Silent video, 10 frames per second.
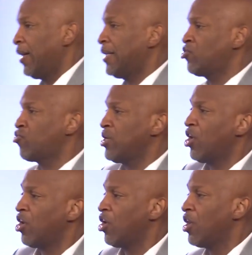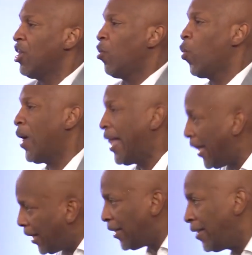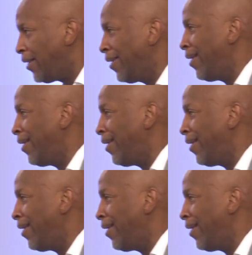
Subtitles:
And treat her well.